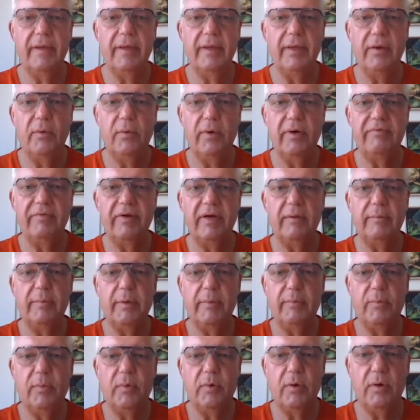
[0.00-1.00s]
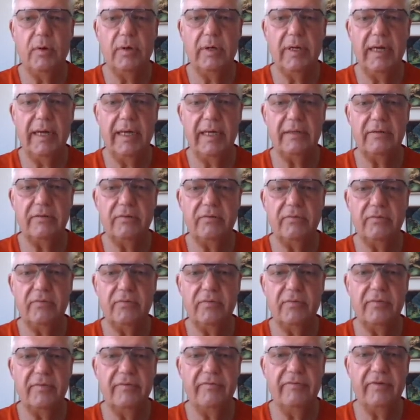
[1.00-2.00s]
We have a little bit more on
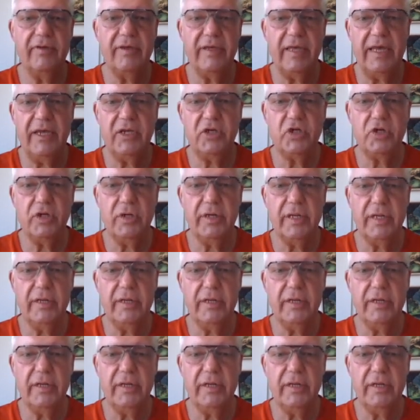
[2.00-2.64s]
electrification,